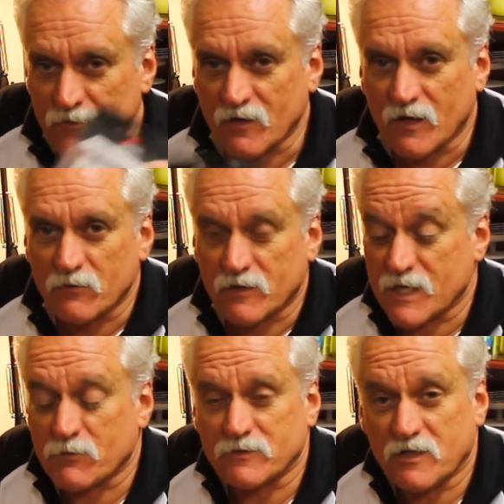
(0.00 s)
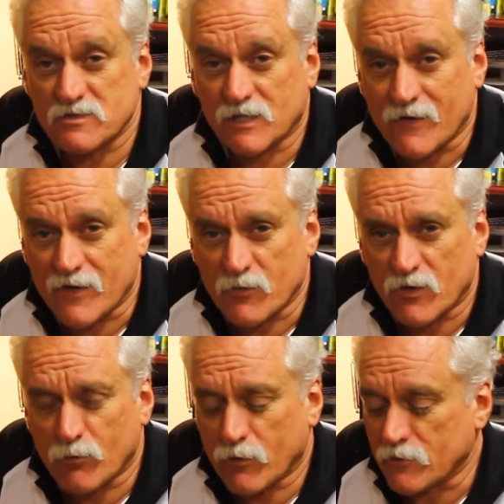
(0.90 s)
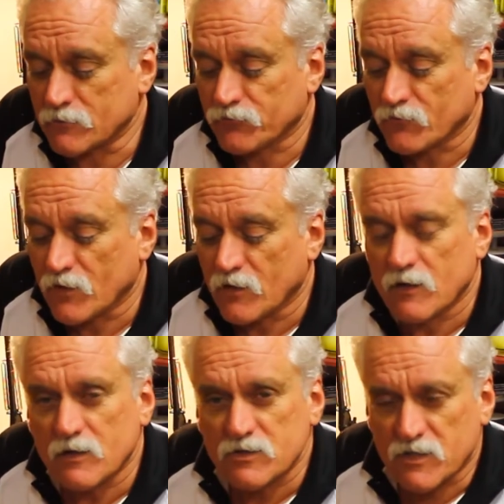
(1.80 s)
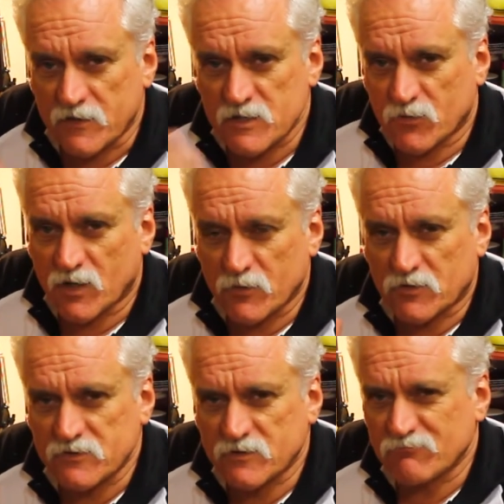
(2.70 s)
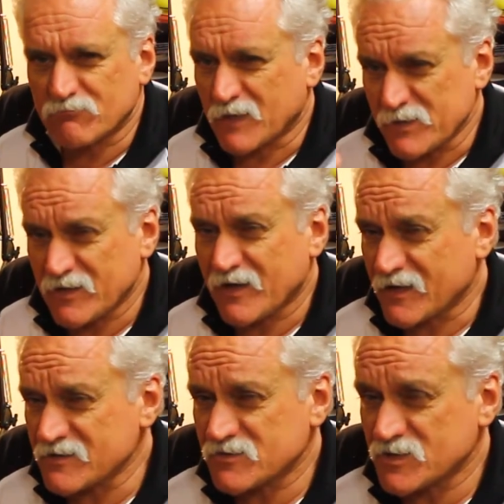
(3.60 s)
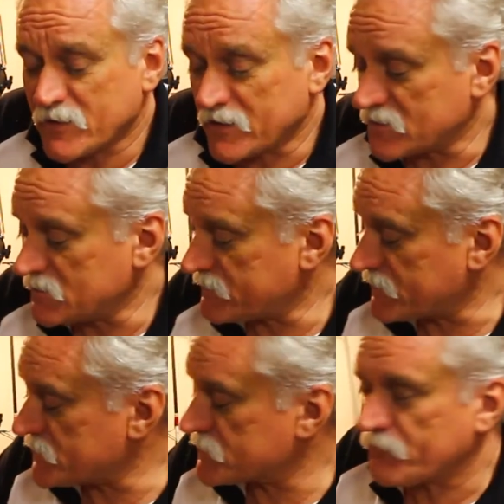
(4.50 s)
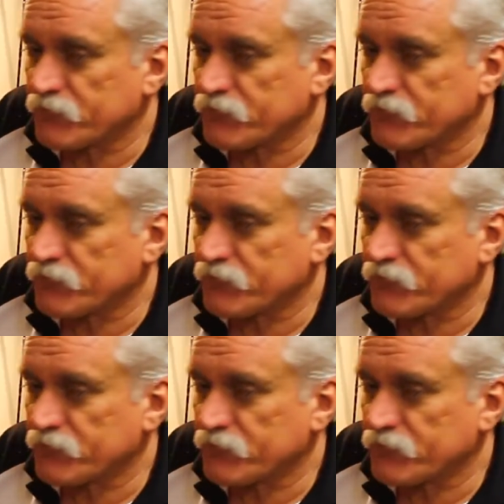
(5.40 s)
a couple of years ago out of my boat. Changed my mind that maybe colours do make a difference.